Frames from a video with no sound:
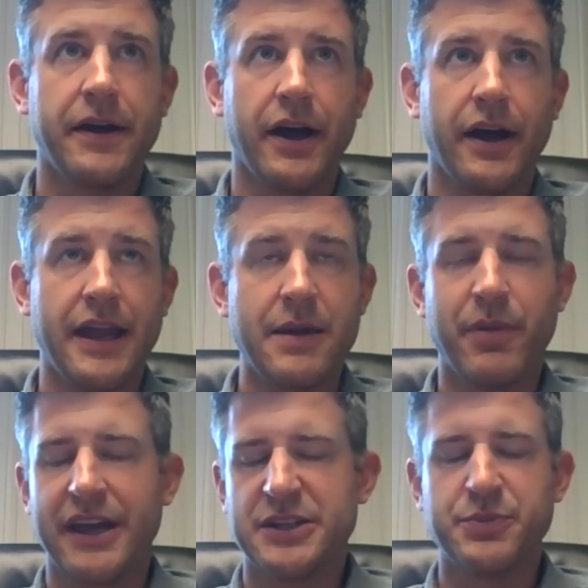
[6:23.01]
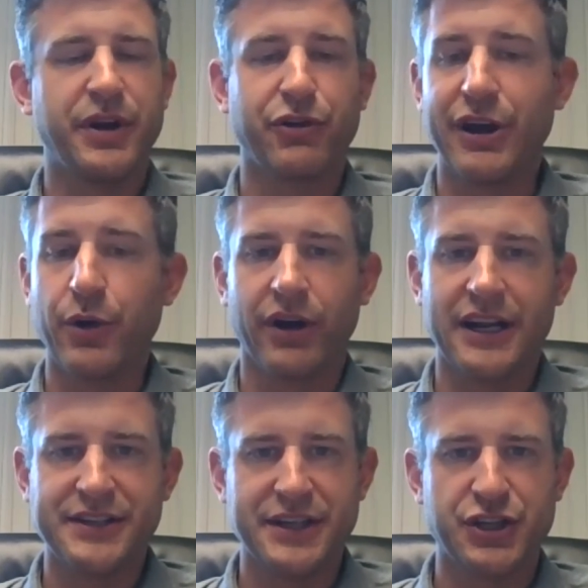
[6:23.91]
8x8 has been a great
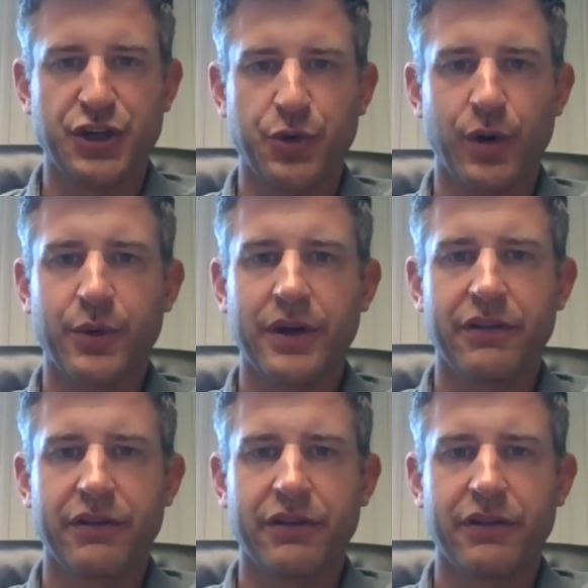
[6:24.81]
organization to work with,